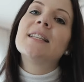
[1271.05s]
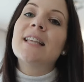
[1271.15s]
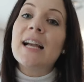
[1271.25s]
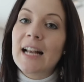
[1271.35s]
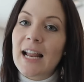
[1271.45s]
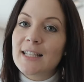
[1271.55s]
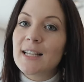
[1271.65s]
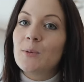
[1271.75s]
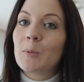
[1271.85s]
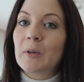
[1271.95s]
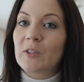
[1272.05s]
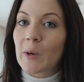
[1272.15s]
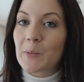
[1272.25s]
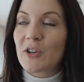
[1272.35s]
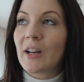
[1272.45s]
Sunglasses with
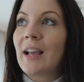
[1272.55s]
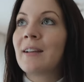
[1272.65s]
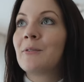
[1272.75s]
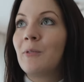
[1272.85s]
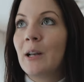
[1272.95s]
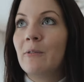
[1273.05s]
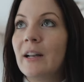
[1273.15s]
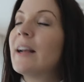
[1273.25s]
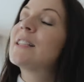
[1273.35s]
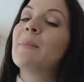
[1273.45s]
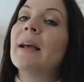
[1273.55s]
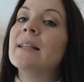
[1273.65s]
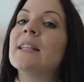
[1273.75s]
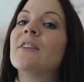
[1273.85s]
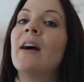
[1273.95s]
prescription can get really, really
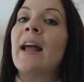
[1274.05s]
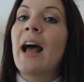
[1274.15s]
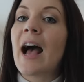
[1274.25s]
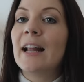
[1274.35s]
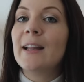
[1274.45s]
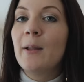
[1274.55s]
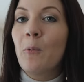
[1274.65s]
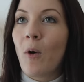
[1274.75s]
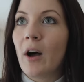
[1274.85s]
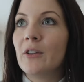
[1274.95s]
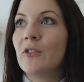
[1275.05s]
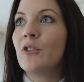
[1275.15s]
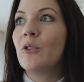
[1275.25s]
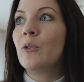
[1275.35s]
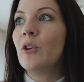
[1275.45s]
expensive and I didn't want
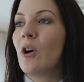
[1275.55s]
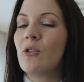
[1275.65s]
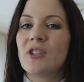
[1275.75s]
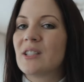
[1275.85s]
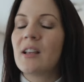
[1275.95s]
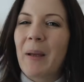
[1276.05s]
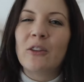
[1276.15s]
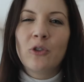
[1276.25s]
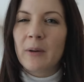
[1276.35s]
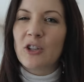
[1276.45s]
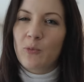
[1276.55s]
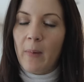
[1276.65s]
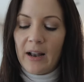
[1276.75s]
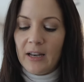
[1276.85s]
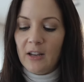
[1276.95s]
to, you know, just spend too much
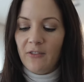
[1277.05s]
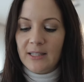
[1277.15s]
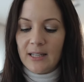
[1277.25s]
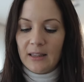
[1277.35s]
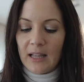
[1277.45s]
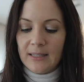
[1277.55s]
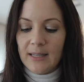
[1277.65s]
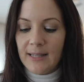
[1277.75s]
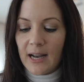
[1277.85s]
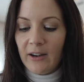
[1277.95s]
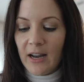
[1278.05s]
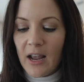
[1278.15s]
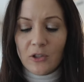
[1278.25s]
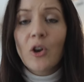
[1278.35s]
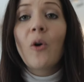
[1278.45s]
money if it's not necessary.
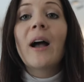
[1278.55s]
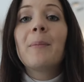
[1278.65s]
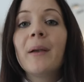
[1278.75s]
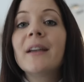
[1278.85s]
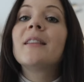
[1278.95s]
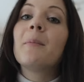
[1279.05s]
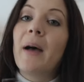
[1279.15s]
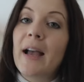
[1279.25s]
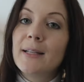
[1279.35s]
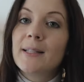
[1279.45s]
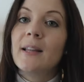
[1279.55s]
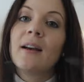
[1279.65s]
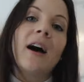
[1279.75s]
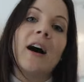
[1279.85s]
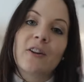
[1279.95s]
So I picked the best
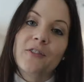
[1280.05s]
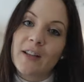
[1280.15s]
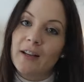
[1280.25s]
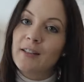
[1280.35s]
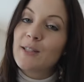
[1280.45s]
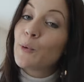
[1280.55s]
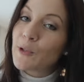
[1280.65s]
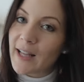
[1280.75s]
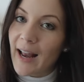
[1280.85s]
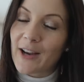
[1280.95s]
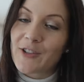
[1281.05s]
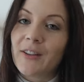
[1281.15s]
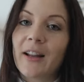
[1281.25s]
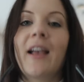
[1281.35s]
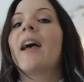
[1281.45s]
out of the small selection
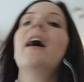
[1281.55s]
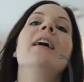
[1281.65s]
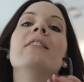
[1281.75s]
that I had.